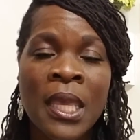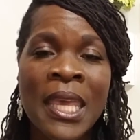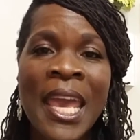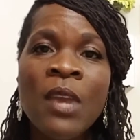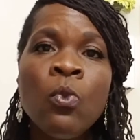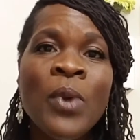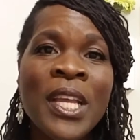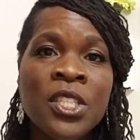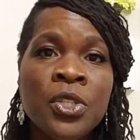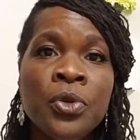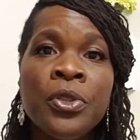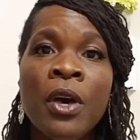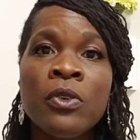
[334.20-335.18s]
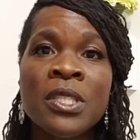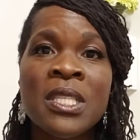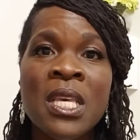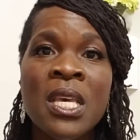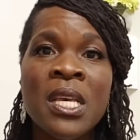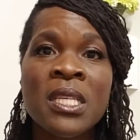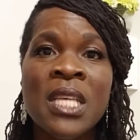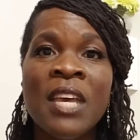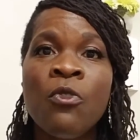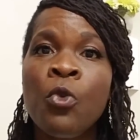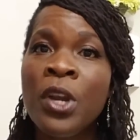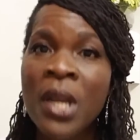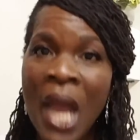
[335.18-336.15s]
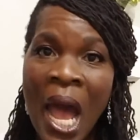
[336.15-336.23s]
Can we do those things if
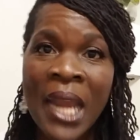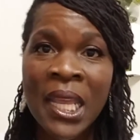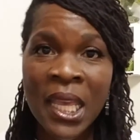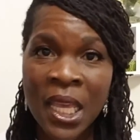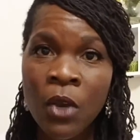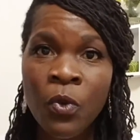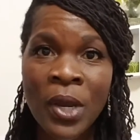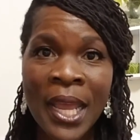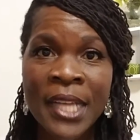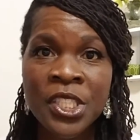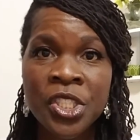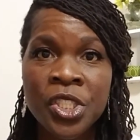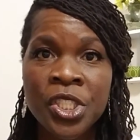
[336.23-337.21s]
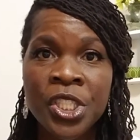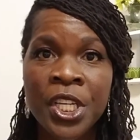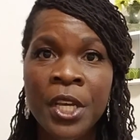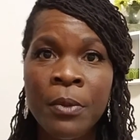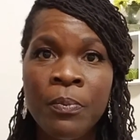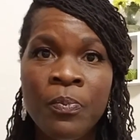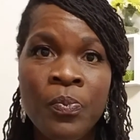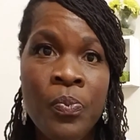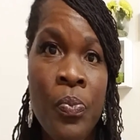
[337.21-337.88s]
we're not in a relationship?